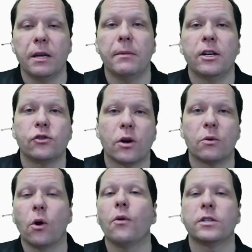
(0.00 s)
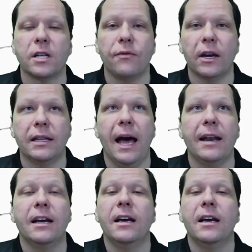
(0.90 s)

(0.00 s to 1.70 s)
administrator role, stuff like that.